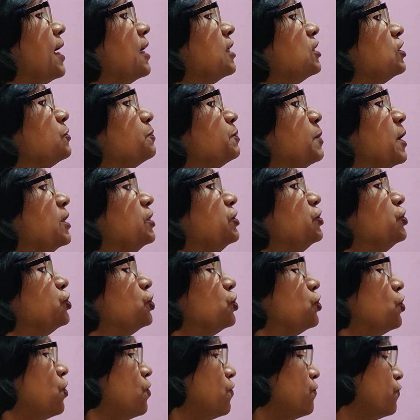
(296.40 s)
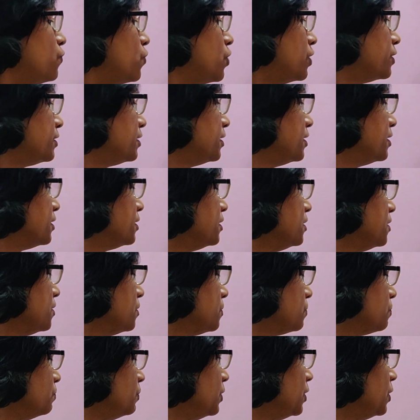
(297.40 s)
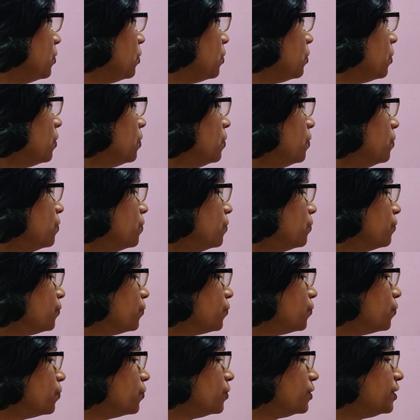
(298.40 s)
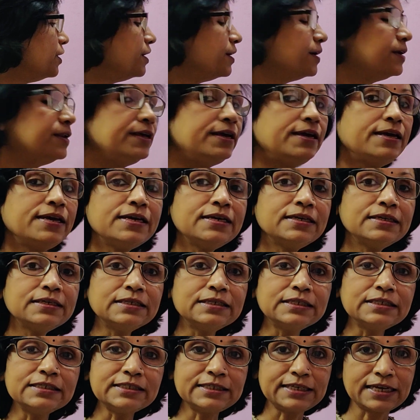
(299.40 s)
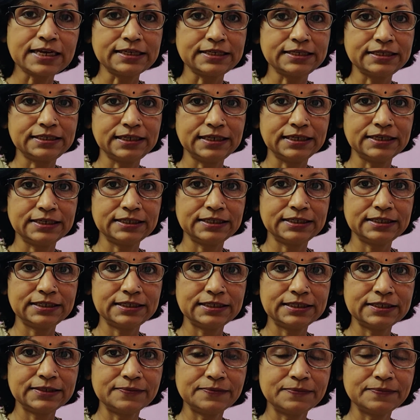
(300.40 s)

expansion of water below 4 degrees Celsius.